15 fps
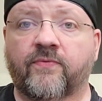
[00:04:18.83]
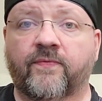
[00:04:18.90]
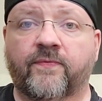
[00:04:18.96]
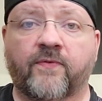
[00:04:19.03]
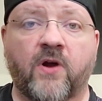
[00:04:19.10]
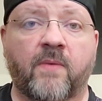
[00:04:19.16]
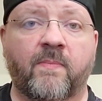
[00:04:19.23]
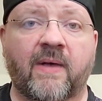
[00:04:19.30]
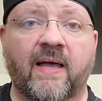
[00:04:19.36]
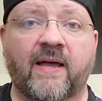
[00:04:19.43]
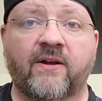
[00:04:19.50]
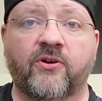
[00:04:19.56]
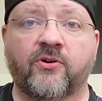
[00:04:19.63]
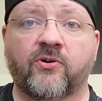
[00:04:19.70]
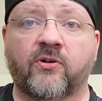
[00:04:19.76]
from
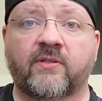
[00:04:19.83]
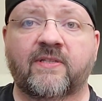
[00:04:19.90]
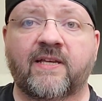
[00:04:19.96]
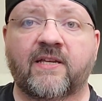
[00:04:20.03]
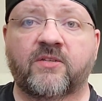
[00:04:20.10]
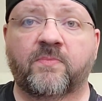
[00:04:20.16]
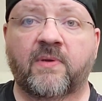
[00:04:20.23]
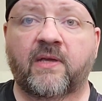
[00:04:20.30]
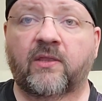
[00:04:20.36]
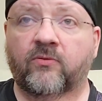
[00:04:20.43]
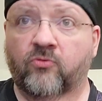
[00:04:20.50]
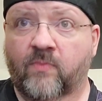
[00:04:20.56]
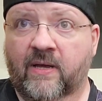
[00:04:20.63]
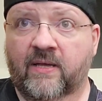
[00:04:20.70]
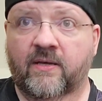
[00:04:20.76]
Neural DSP
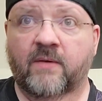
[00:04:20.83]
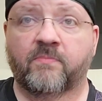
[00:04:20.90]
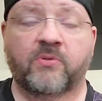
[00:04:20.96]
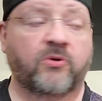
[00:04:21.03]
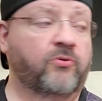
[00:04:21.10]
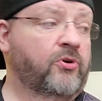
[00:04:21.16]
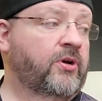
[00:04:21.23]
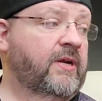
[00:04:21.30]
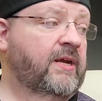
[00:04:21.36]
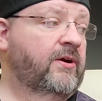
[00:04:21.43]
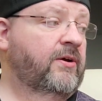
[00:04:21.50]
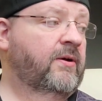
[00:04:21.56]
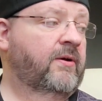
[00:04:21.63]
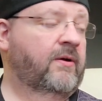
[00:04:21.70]
through my computer here.